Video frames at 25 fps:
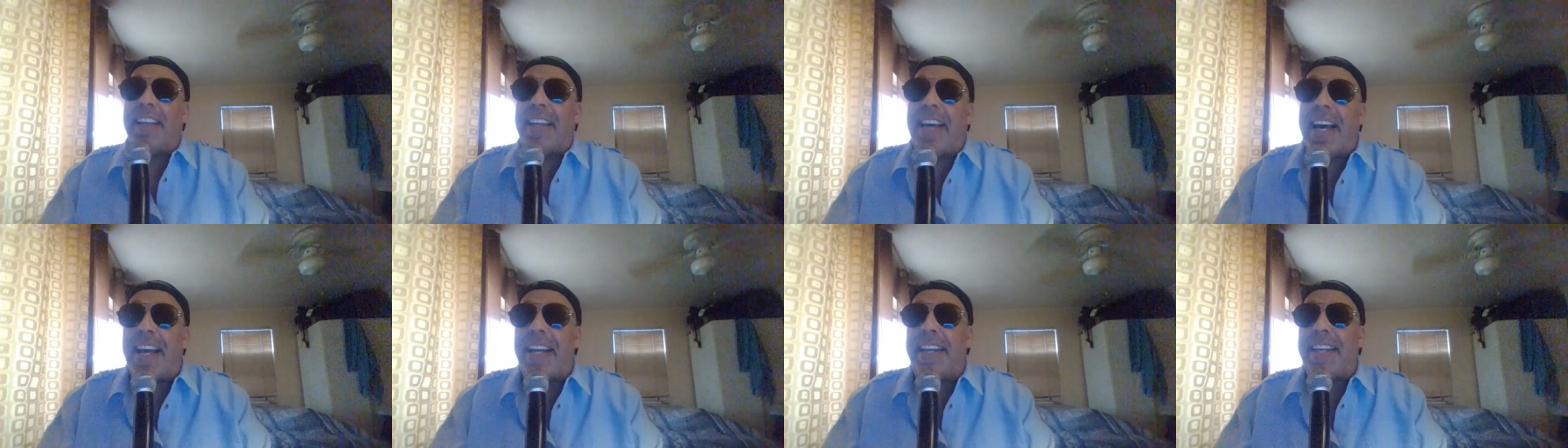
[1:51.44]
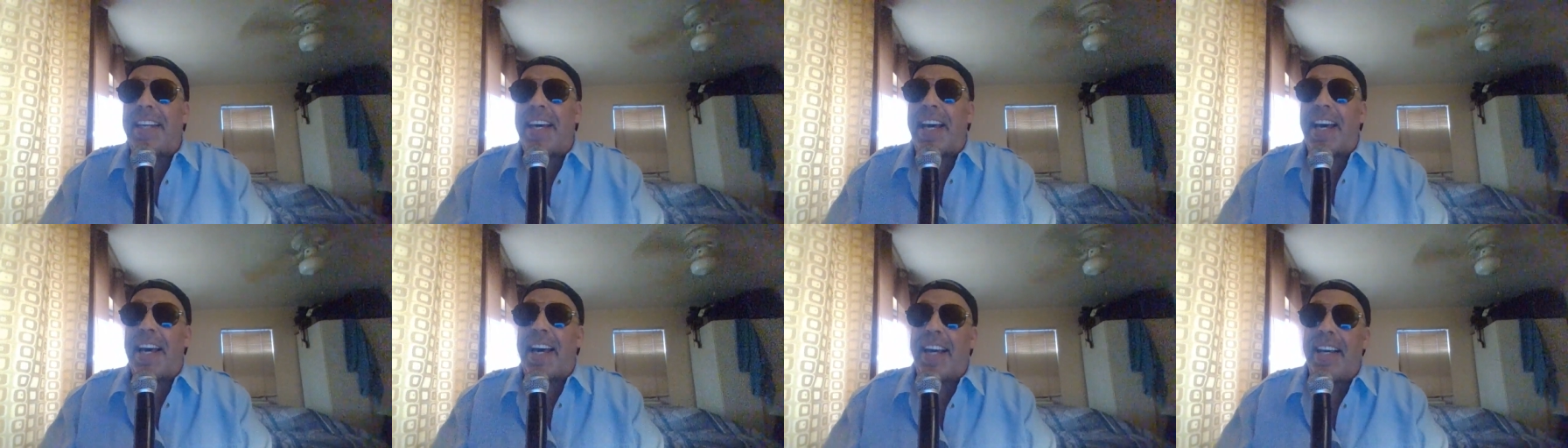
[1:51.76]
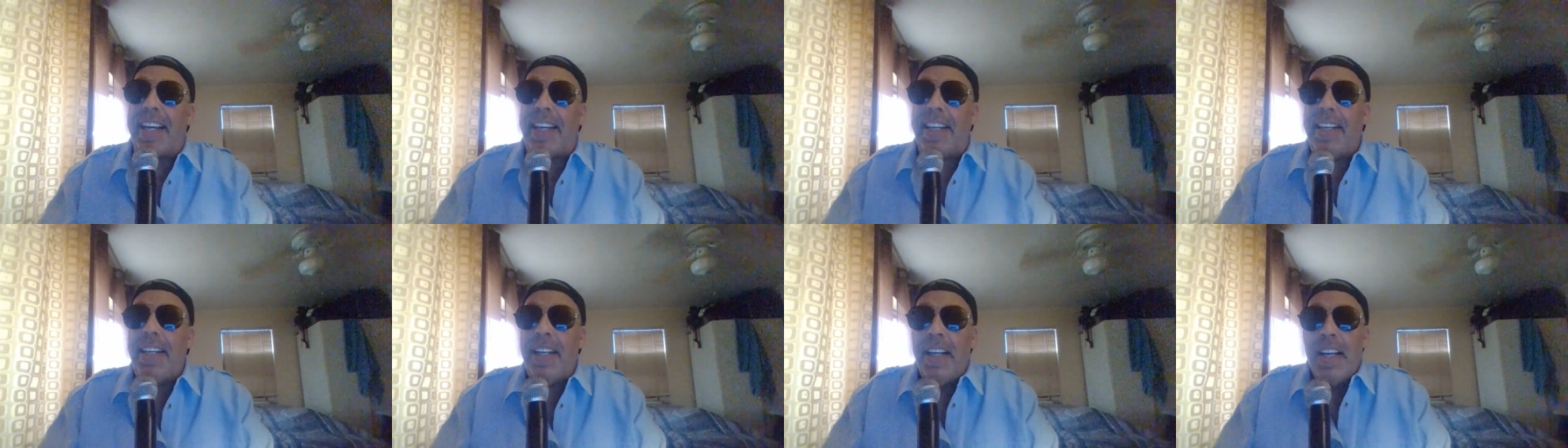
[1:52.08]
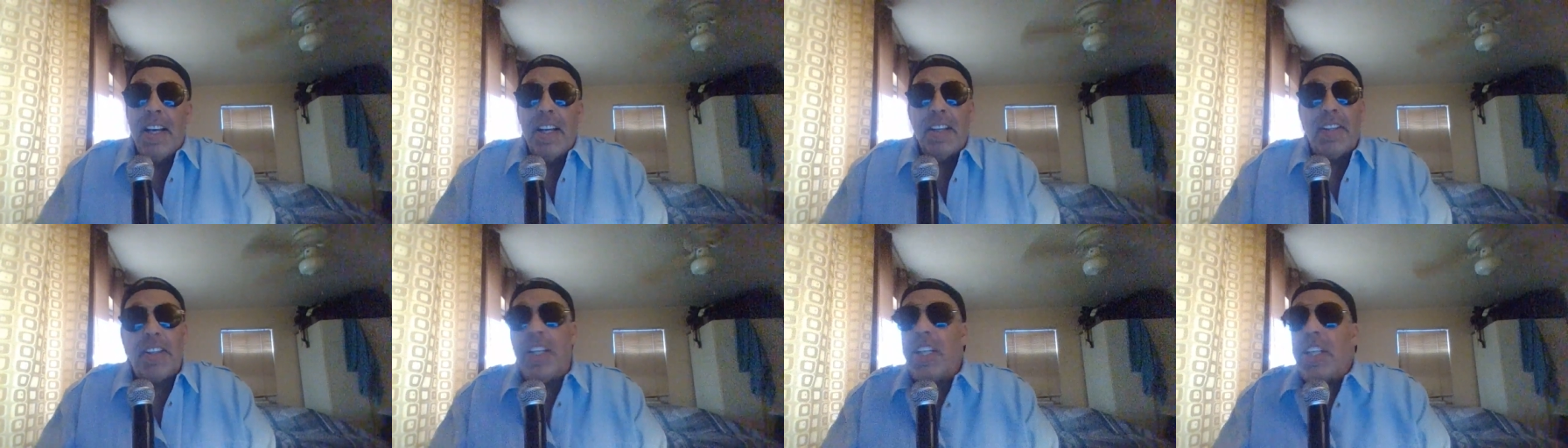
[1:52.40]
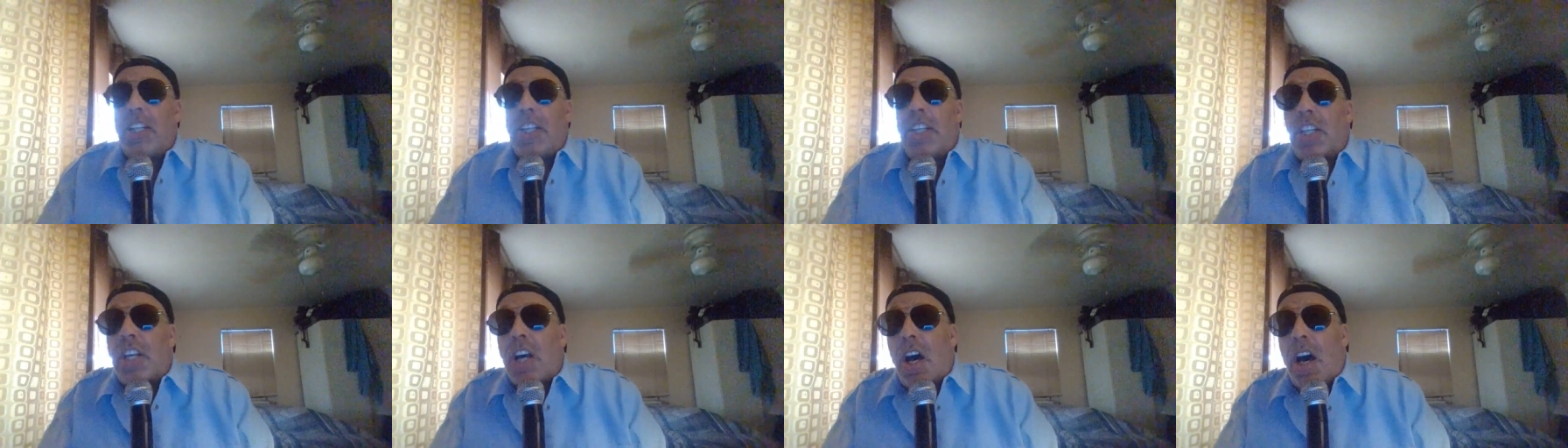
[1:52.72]
that night. The
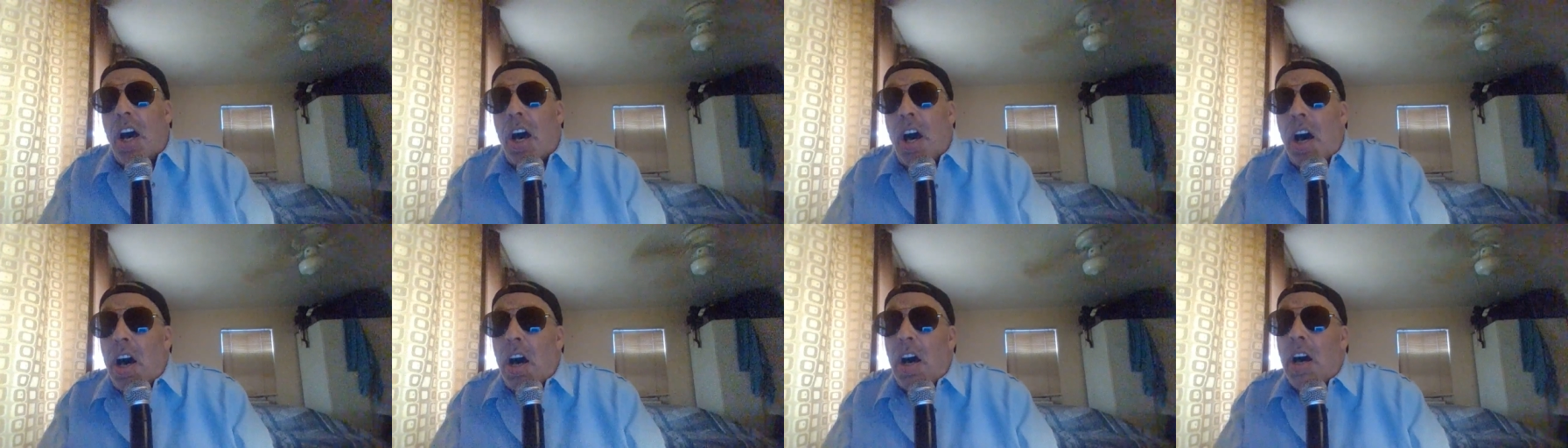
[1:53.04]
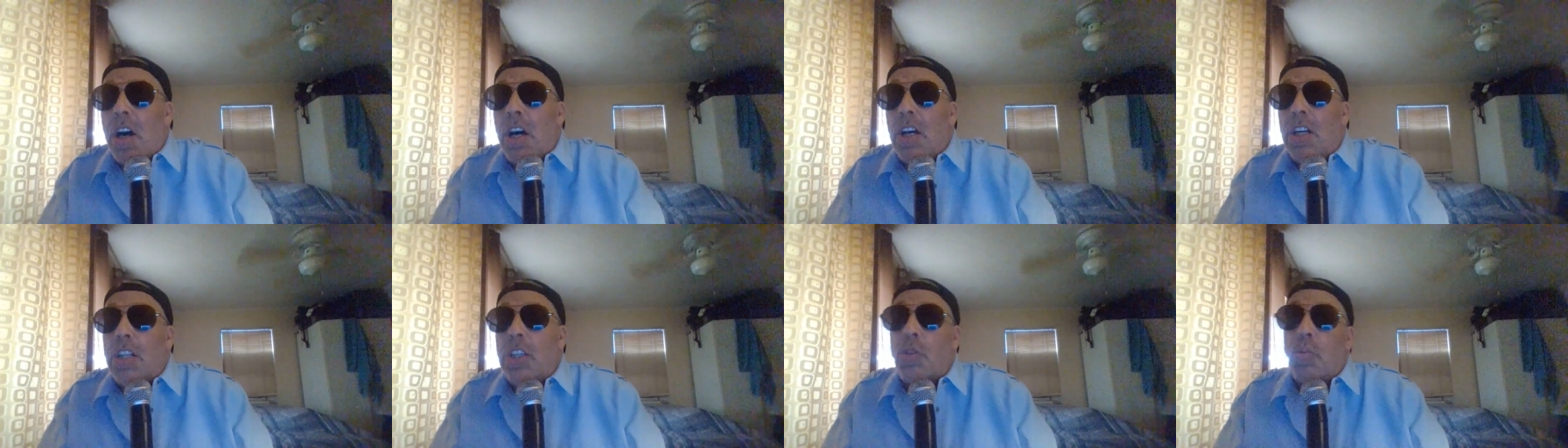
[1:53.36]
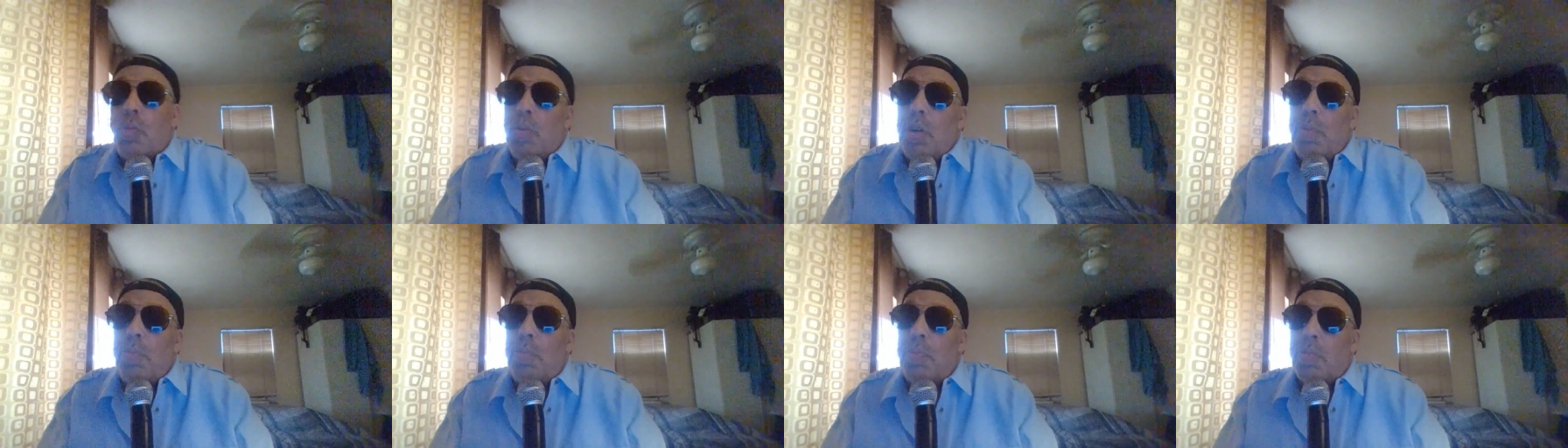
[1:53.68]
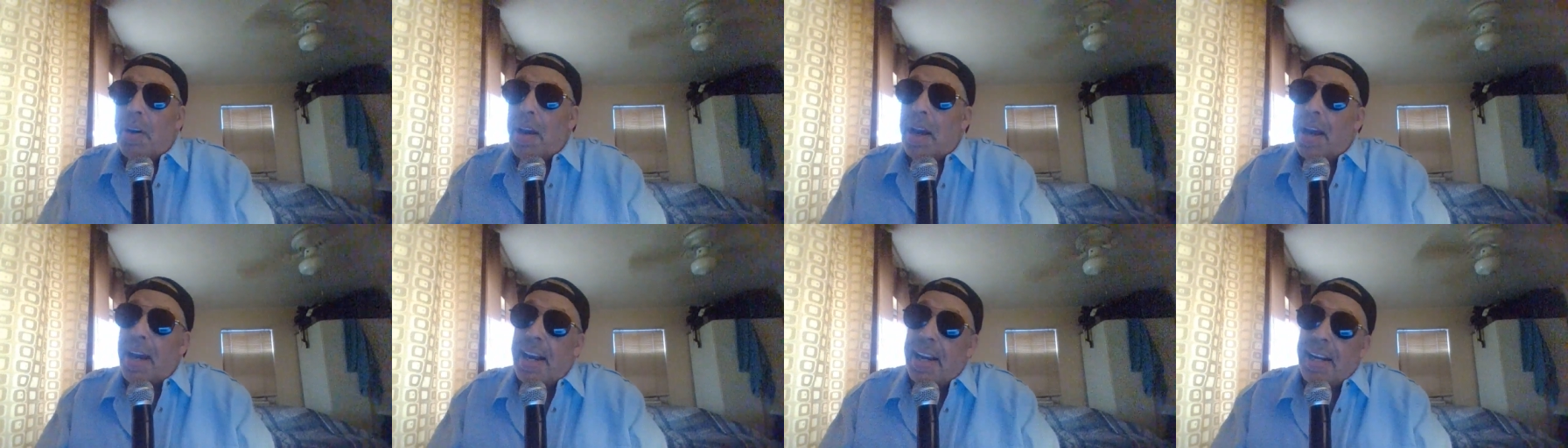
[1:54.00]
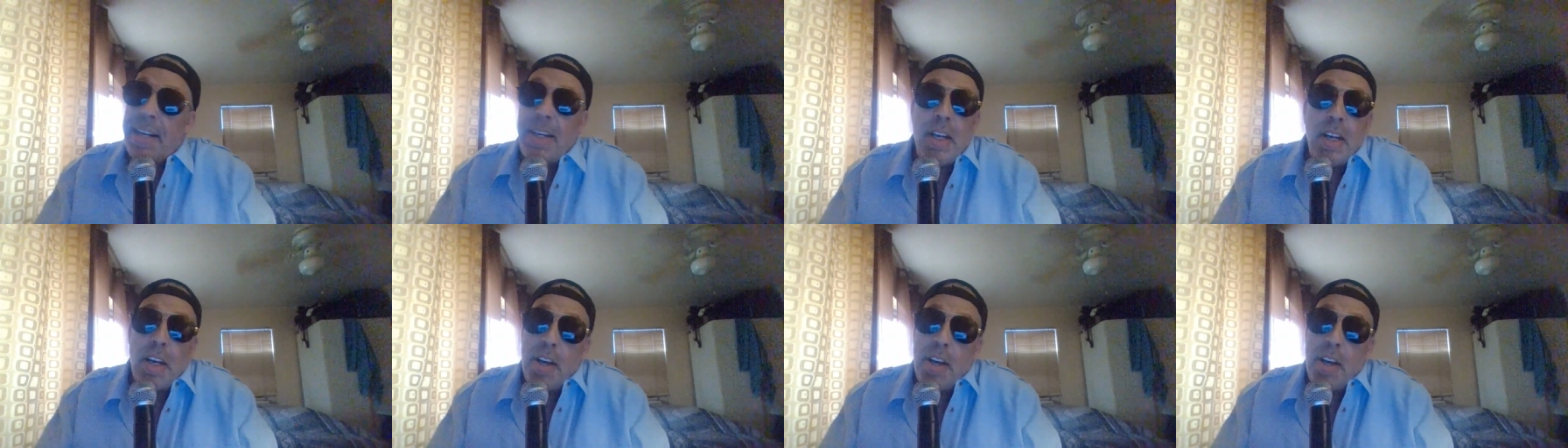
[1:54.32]
stars were bright,